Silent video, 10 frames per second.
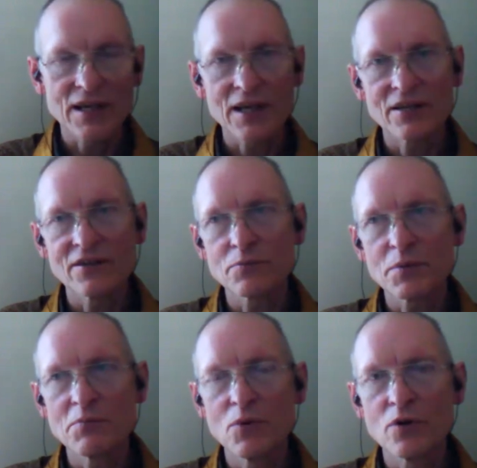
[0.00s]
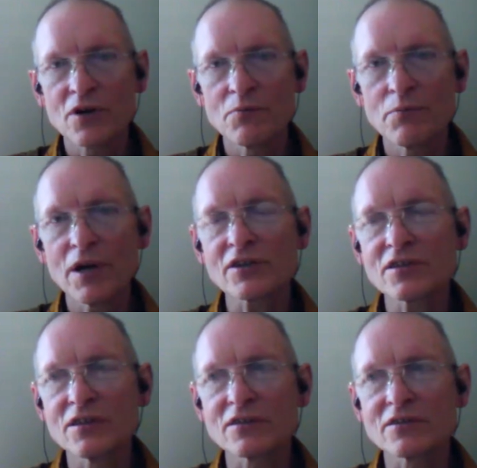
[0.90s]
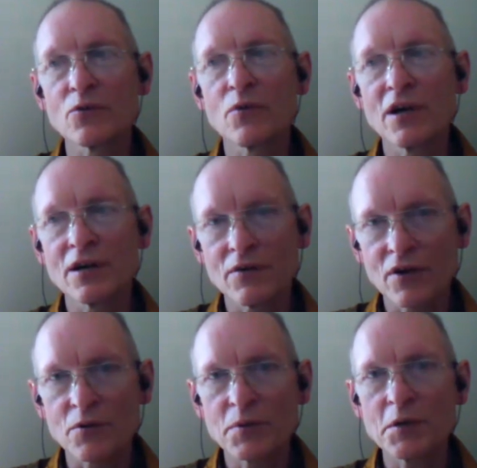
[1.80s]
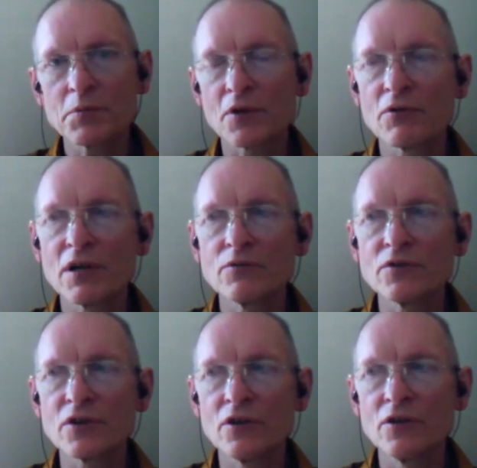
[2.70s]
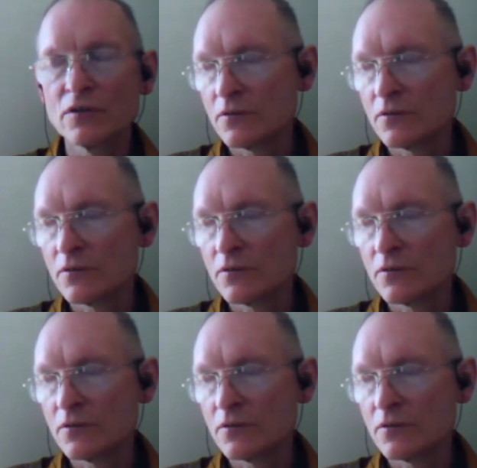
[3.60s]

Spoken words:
and be more compassionate and aware of other people around you.